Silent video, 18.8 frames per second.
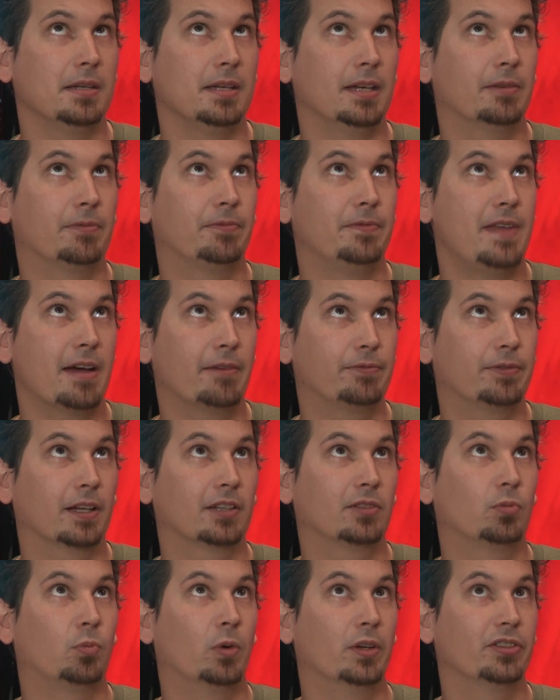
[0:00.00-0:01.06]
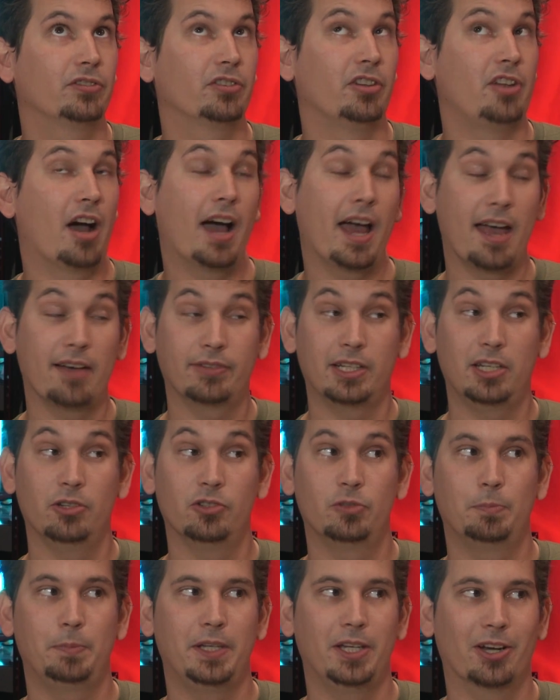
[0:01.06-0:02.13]
if Netflix wants to not have a
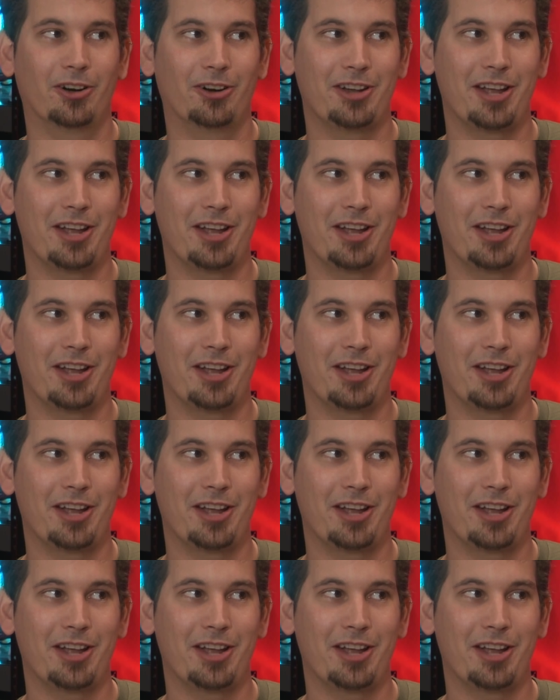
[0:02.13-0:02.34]
huge P R